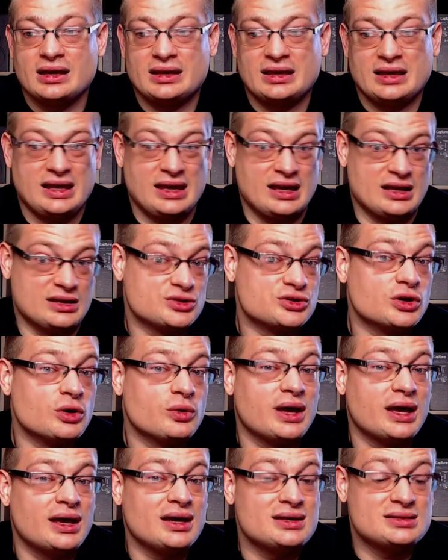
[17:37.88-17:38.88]
can
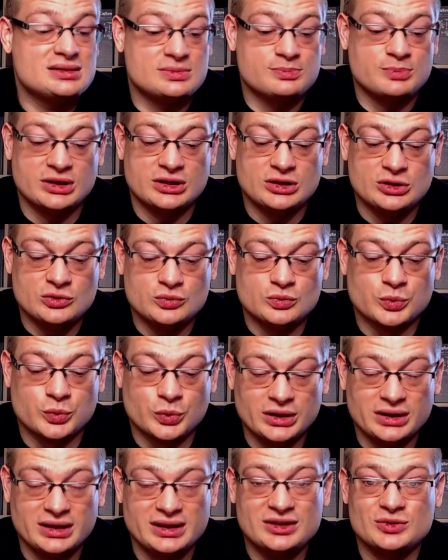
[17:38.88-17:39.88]
showcase, but you
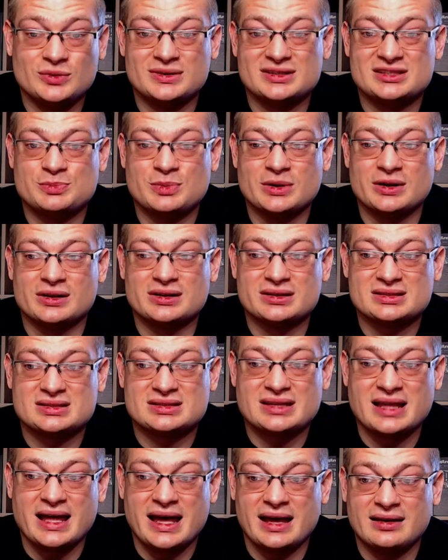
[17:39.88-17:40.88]
really need to
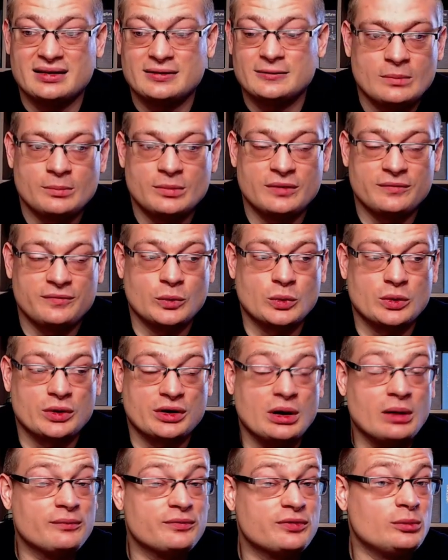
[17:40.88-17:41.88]
experience that. But for a
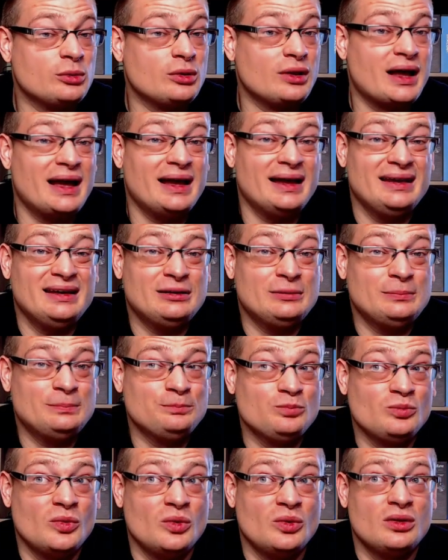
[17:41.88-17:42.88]
comfortable
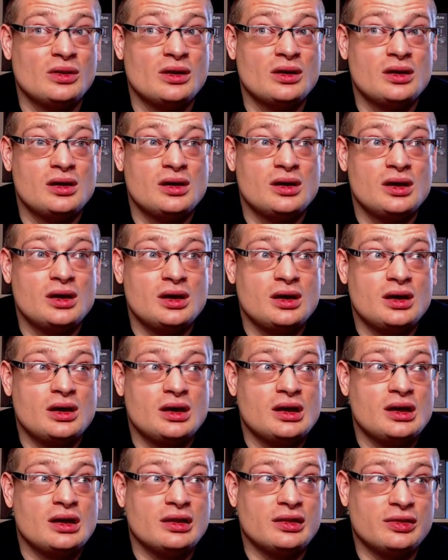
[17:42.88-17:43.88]
IEM,
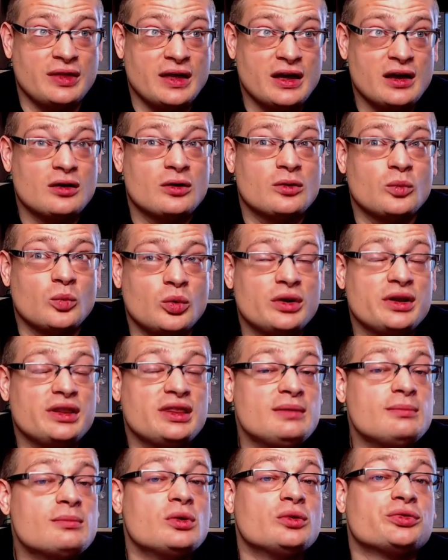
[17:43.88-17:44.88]
they are one of
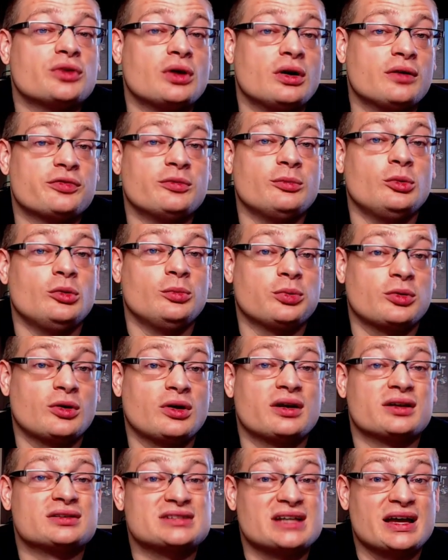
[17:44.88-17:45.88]
the most comfortable
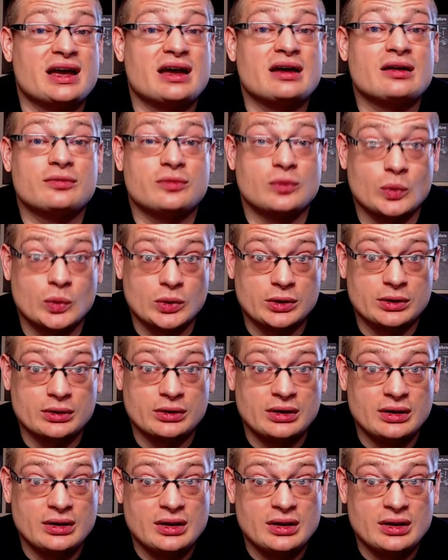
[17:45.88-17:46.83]
products I have worn.